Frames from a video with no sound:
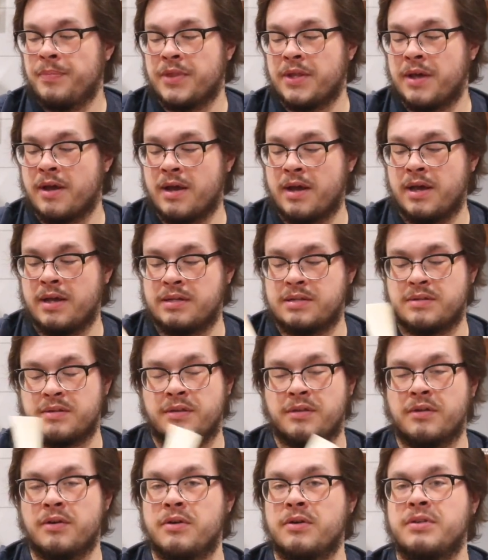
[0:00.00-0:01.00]
It's the
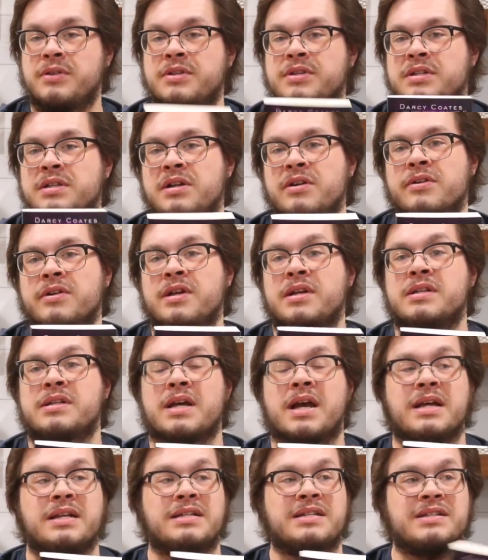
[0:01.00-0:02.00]
third in the
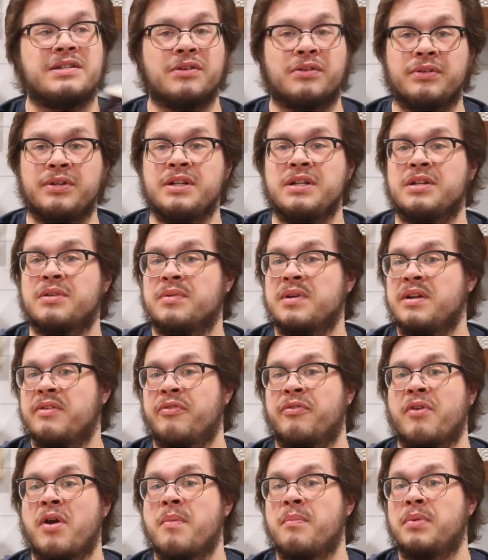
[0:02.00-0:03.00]
series. I still need to read
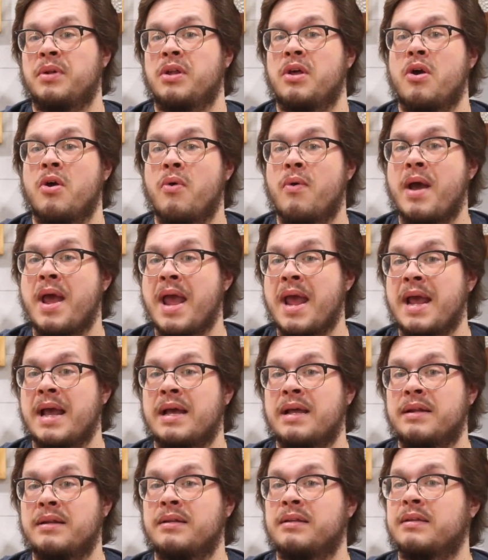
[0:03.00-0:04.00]
From Below
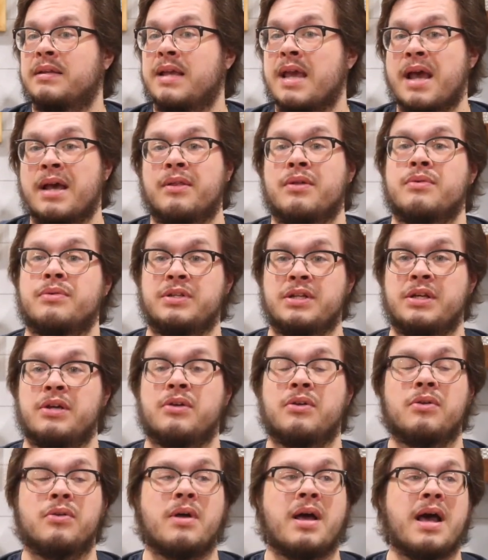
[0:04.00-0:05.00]
and Gallows
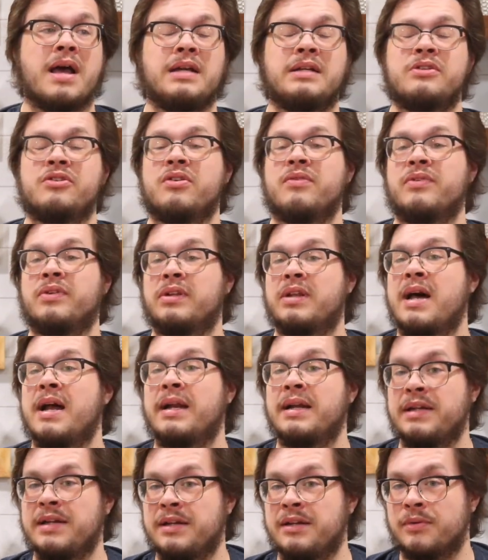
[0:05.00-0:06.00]
Hill. I still have a
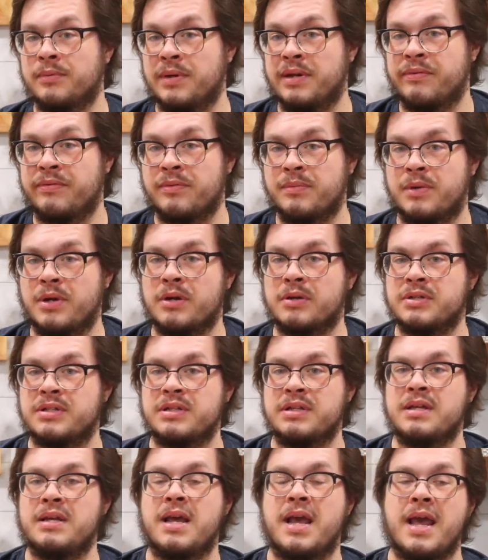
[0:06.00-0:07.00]
lot I need to read from
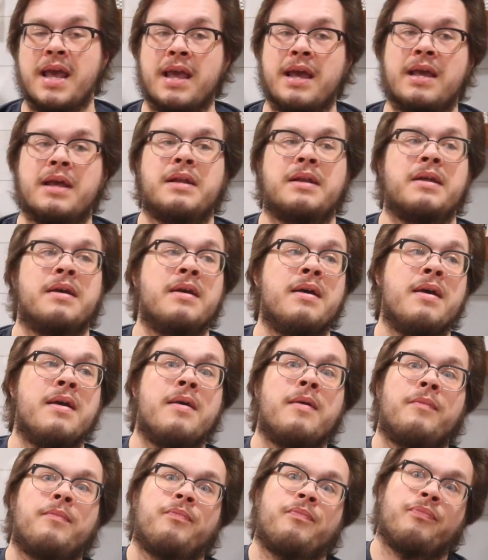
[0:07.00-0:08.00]
Darcy, and
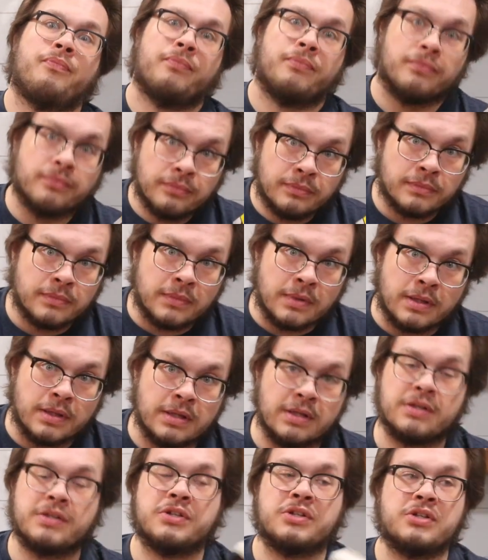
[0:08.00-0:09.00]

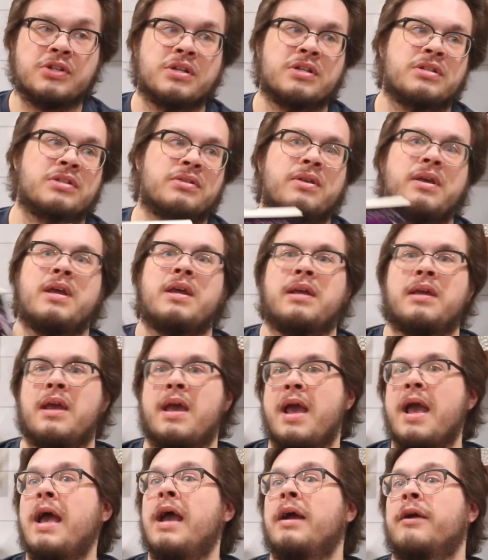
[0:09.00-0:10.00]
it's just, like,
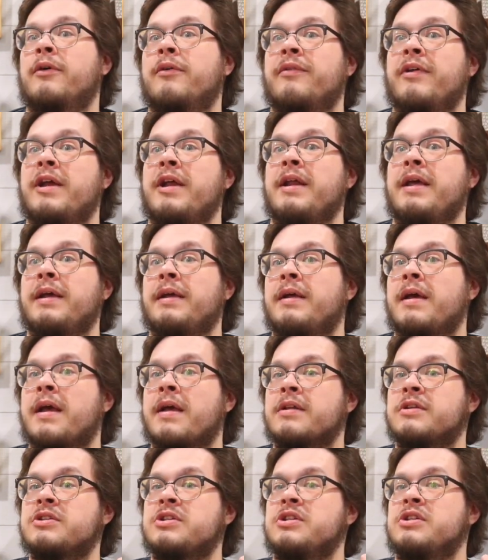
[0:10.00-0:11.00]
aggravating.
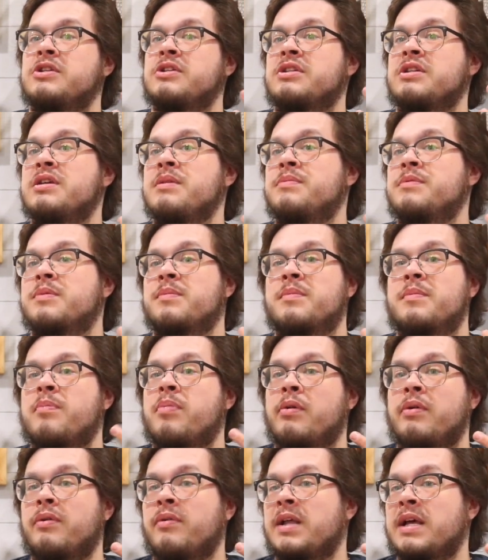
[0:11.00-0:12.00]
She just keeps
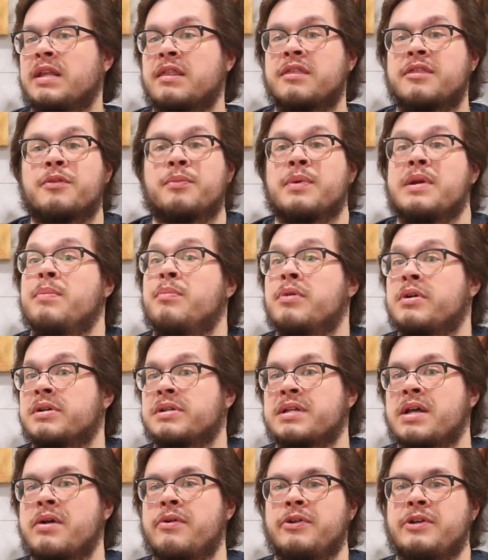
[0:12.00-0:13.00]
putting, like, 3
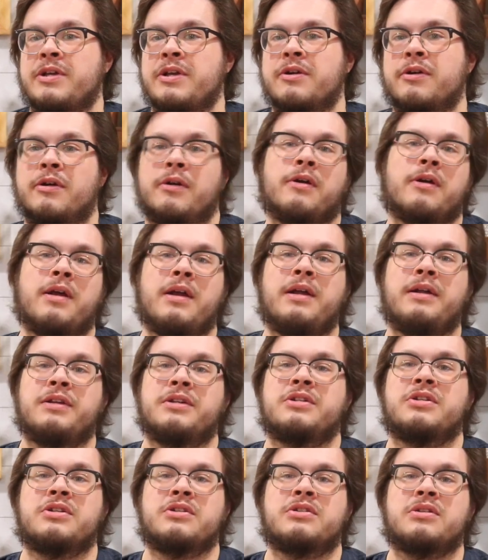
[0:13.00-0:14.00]
books out a year, and
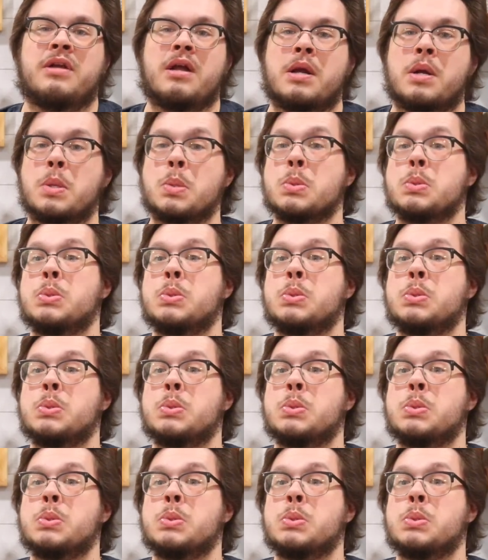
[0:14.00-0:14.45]
it's just like,